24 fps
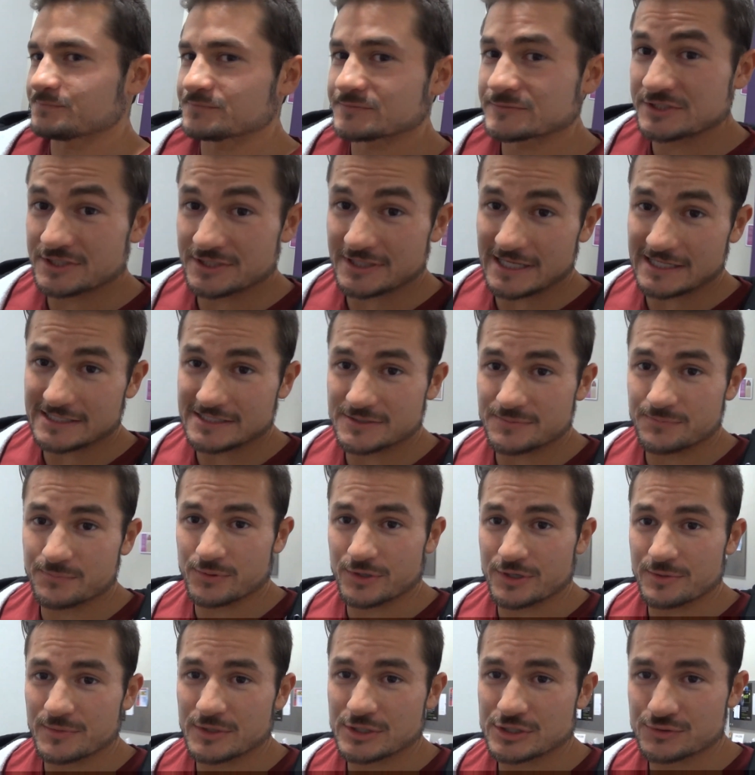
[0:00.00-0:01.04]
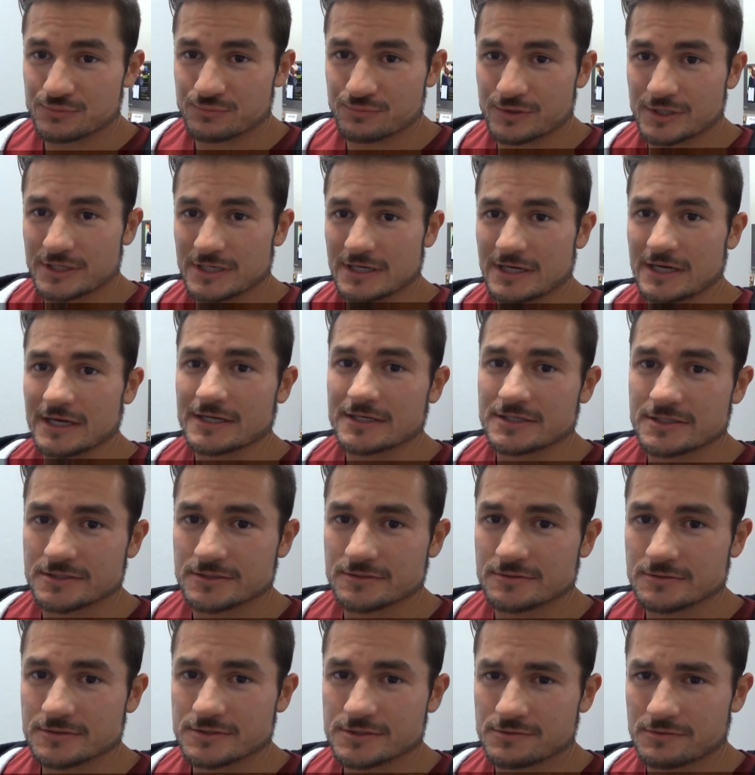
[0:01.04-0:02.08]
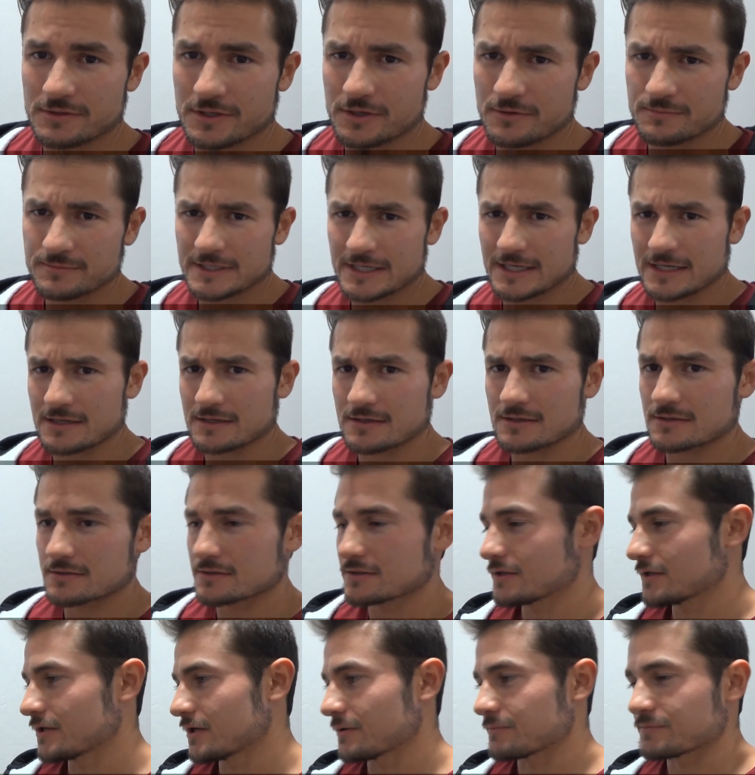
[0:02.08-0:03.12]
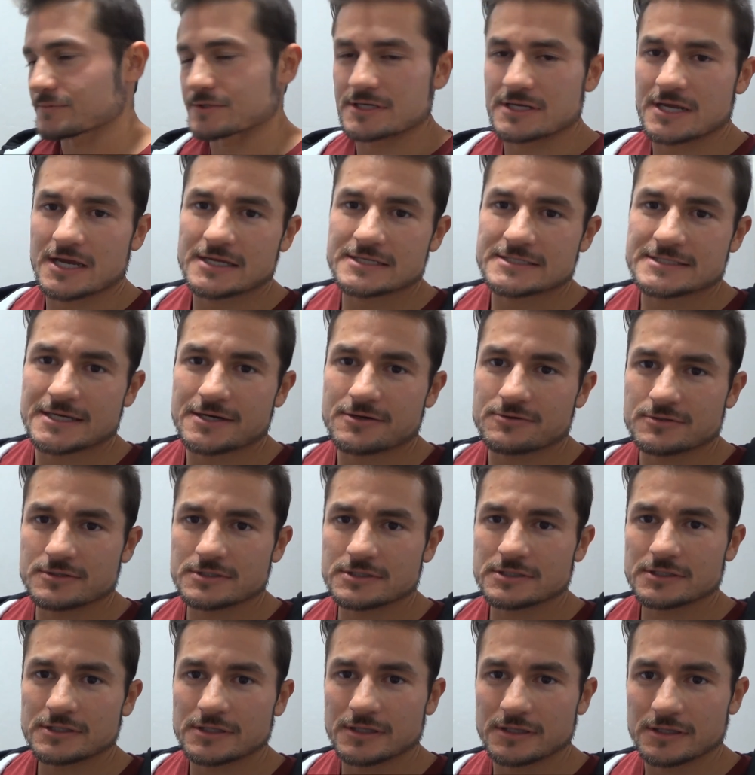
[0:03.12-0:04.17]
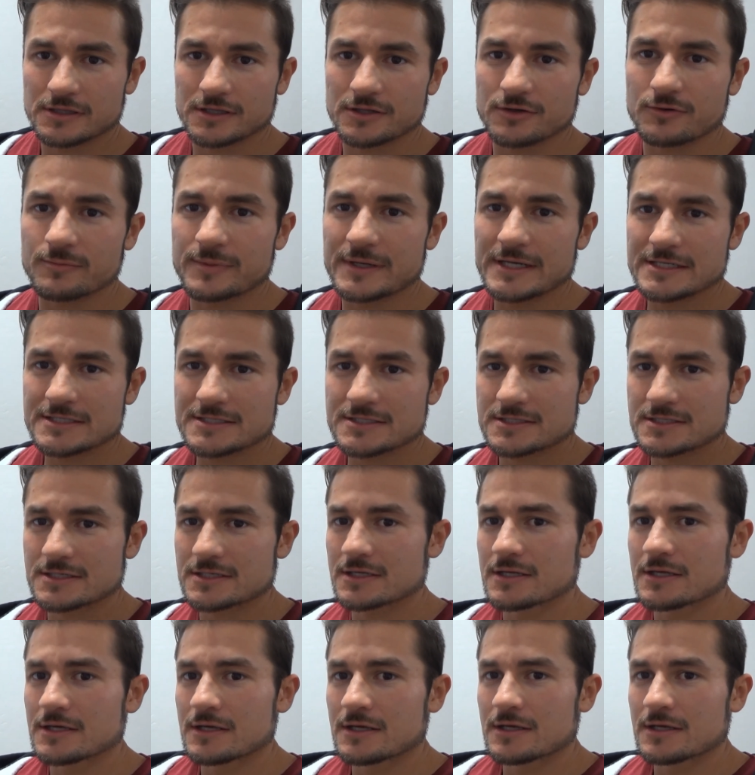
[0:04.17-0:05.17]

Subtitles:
So that's pretty much what I do. So I hope that helped you guys out a little bit.